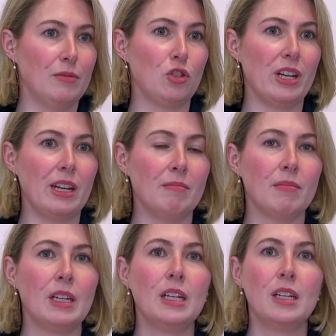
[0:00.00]
training,
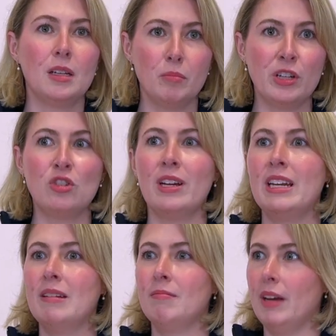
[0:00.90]

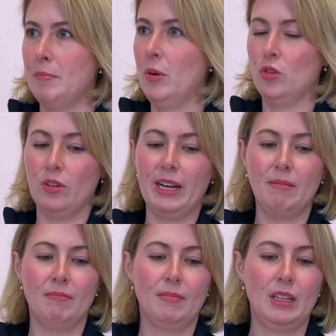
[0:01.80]
pre-training and post-training.
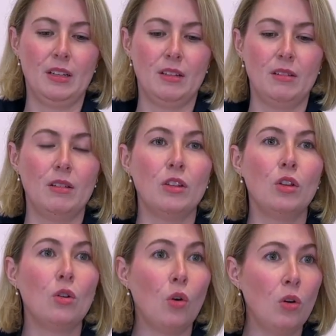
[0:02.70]

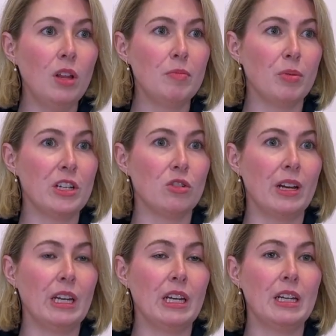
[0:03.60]
The goal of
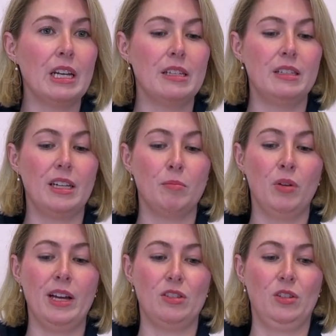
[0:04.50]
pre-training is to
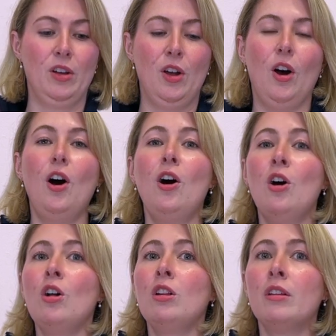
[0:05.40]
compress
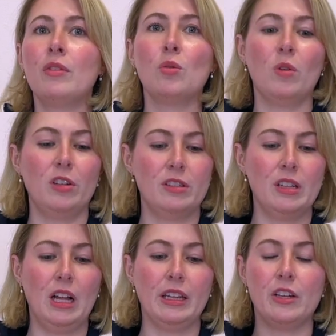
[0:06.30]
all of the world's
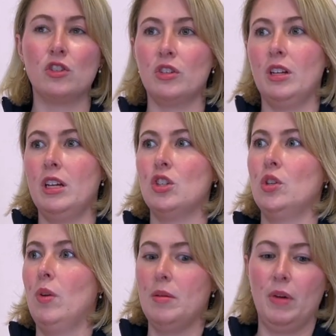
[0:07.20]
knowledge
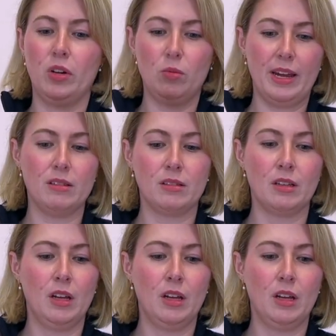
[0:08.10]
into our model weights.